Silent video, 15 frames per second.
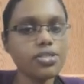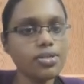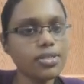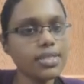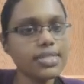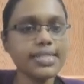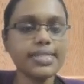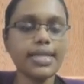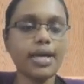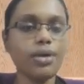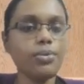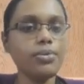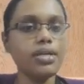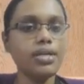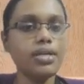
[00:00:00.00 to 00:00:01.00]
So this is
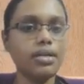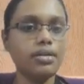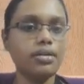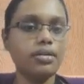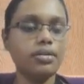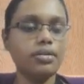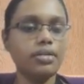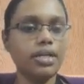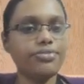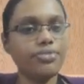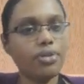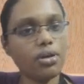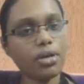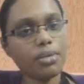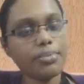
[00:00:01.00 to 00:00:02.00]
how a
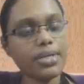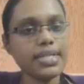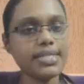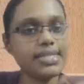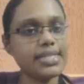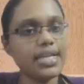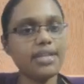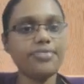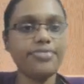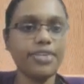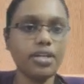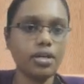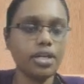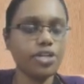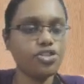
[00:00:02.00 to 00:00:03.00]
formal self
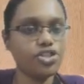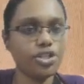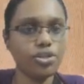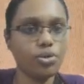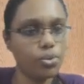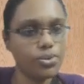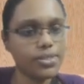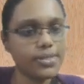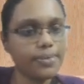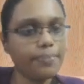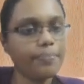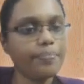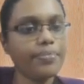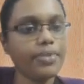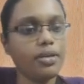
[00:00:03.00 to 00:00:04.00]
introduction goes.
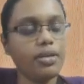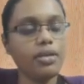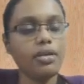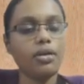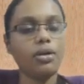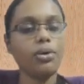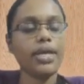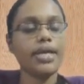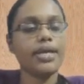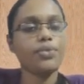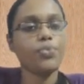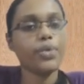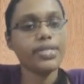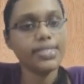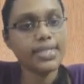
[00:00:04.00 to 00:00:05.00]
Okay,
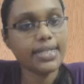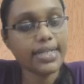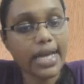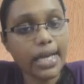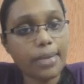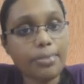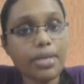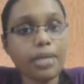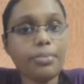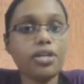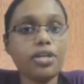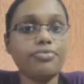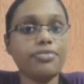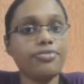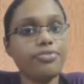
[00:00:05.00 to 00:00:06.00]
and what is the time
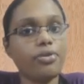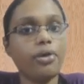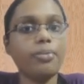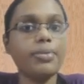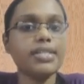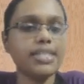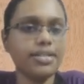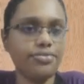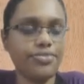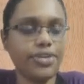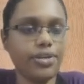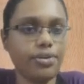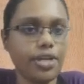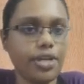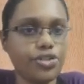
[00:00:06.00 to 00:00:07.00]
limit of a formal self
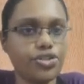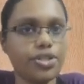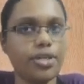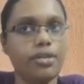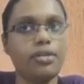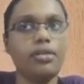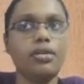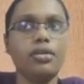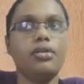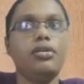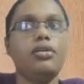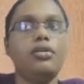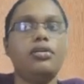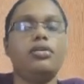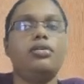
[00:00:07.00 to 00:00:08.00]
introduction?
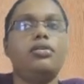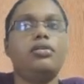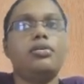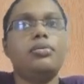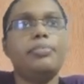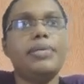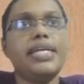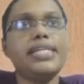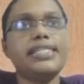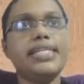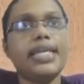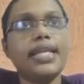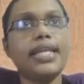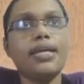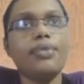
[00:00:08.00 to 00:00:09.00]

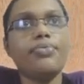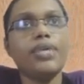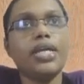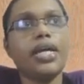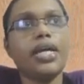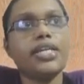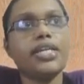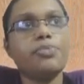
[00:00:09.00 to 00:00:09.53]
Basically we are